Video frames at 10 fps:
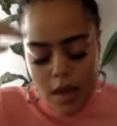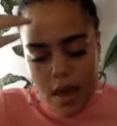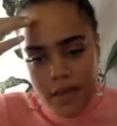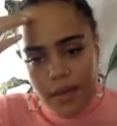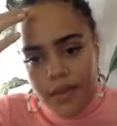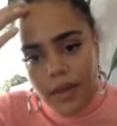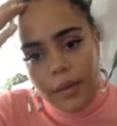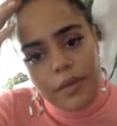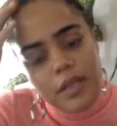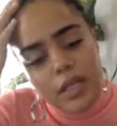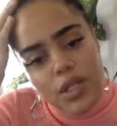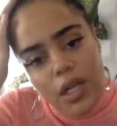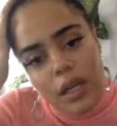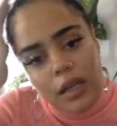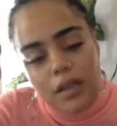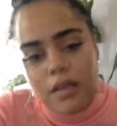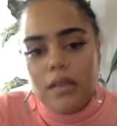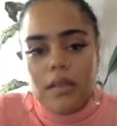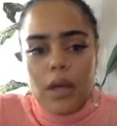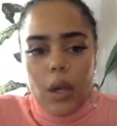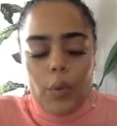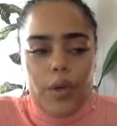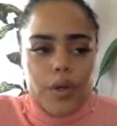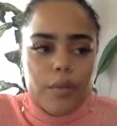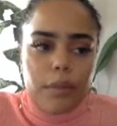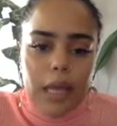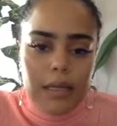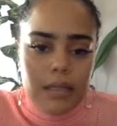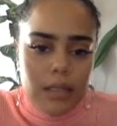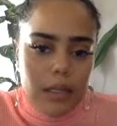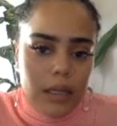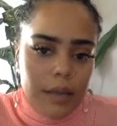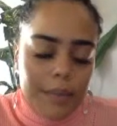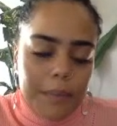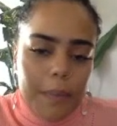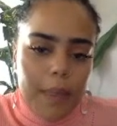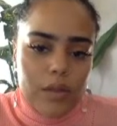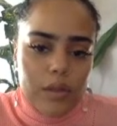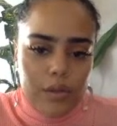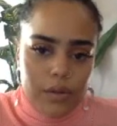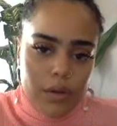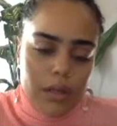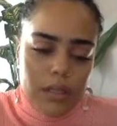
And the thing with DJing is when you're blending two songs